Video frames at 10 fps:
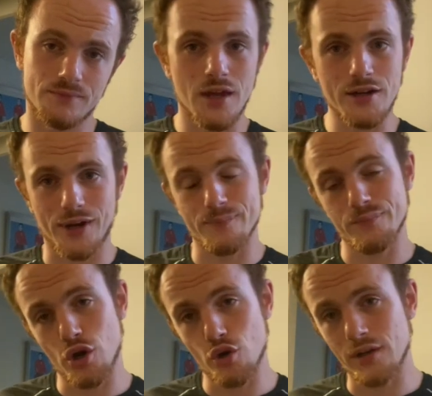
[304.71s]
Anyway,
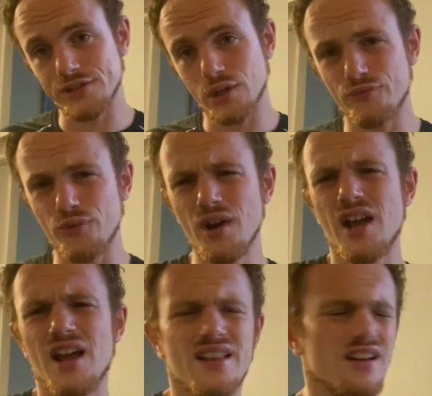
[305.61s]
I hope that was helpful.
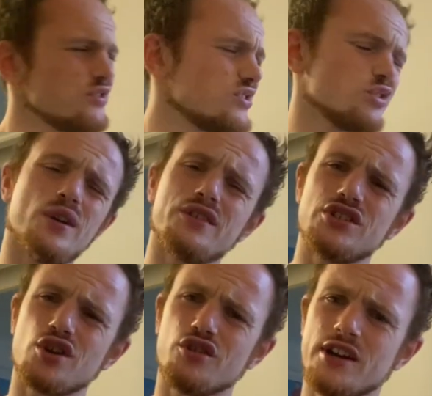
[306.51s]
That was just a quick
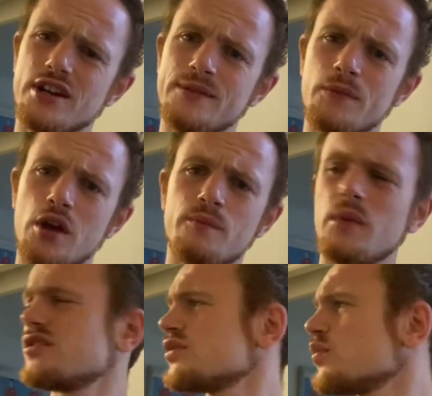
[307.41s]
video, really.
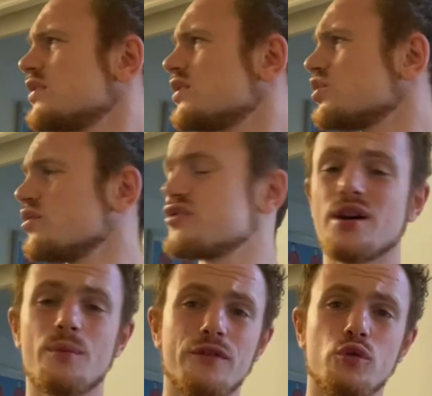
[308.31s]
I just wanted to sort of
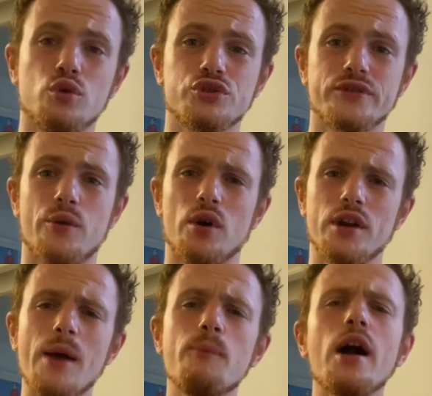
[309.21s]
share my thoughts on that one.
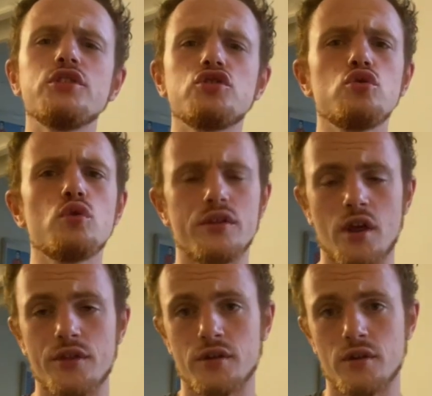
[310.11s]
I might do
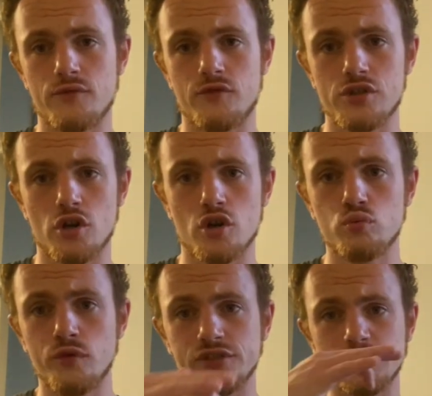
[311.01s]
another video
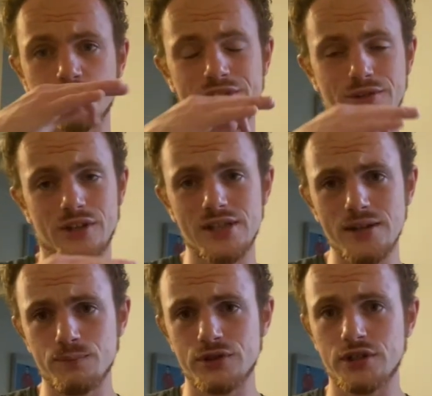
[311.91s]
with some specific
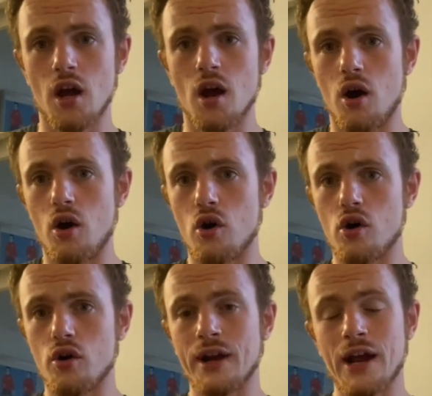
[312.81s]
tips
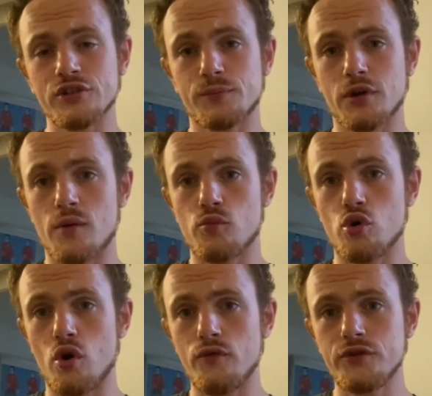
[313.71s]
on how to become
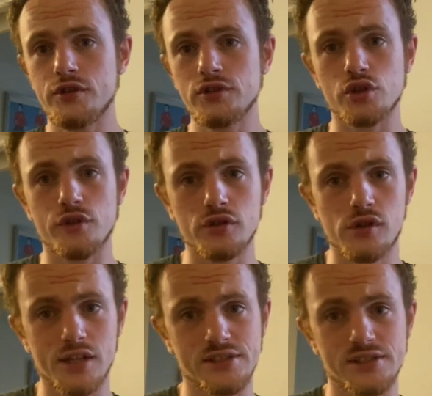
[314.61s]
more confident. So if you'd
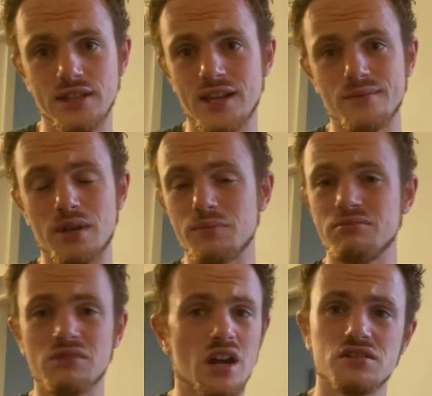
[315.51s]
like to see that,
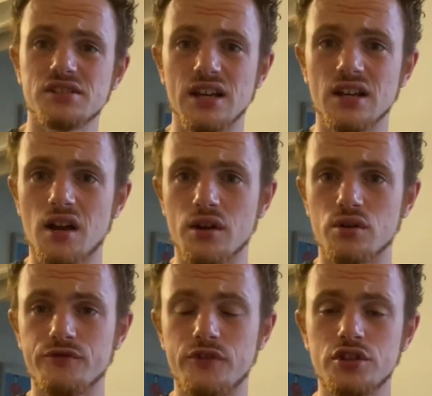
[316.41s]
maybe just hit a like
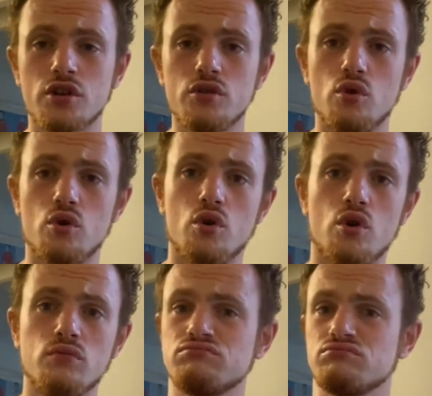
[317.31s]
on the video
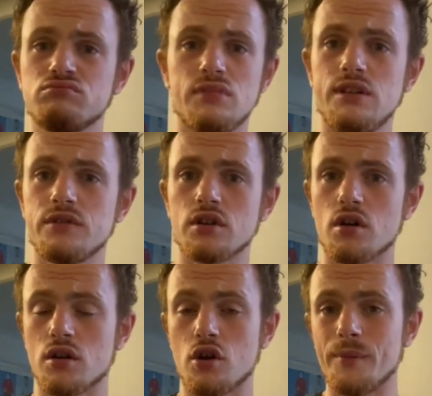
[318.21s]
or leave in a
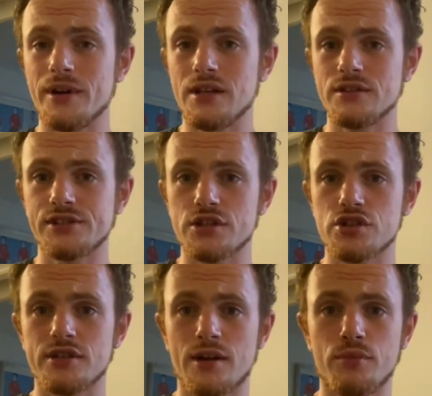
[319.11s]
comment in the
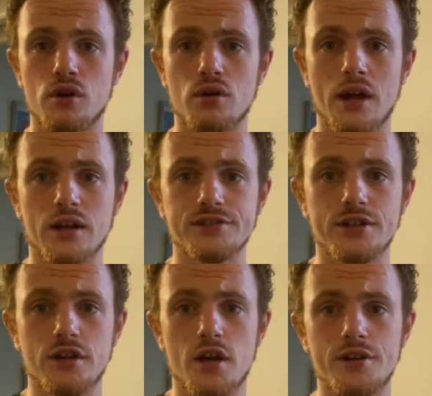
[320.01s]
section down below, like I
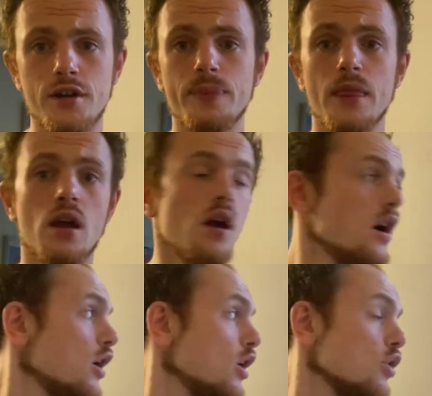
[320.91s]
said earlier.
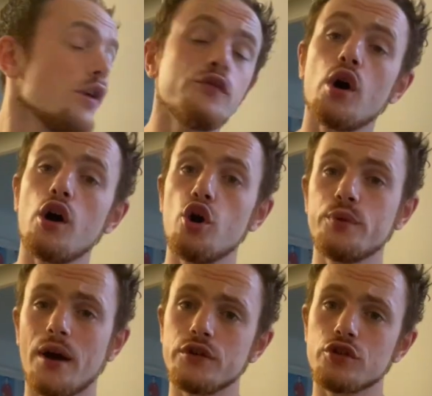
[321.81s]
Wherever you are, hope
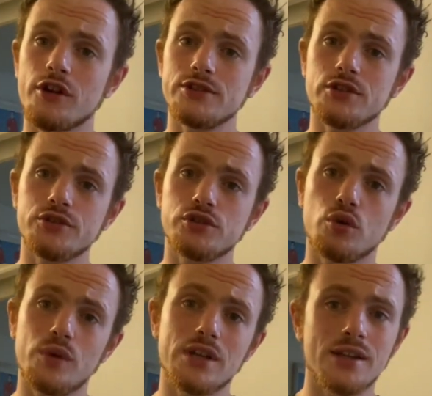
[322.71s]
you're having a great start to
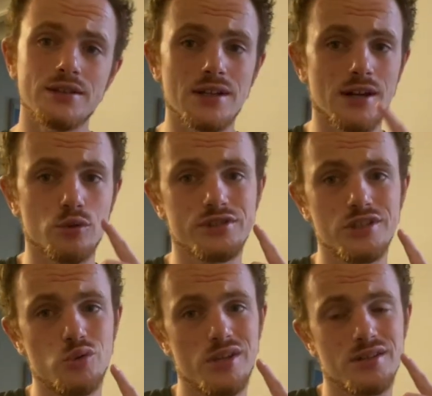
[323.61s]
your weekend, and I will
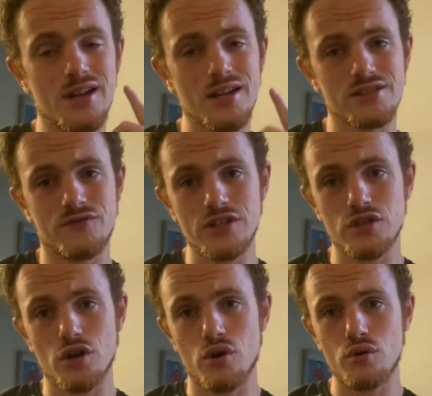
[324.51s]
see you in the next
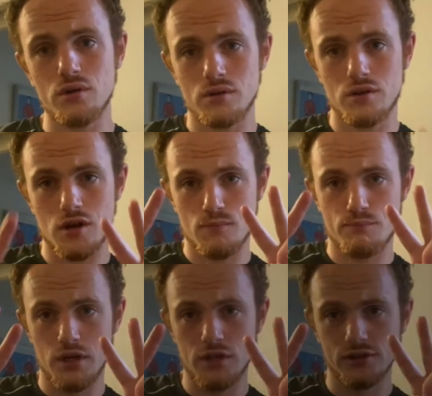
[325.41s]
video.
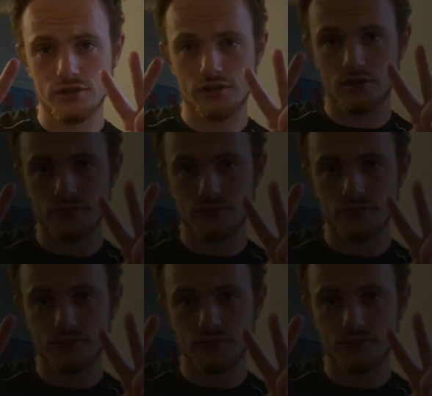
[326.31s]
Peace.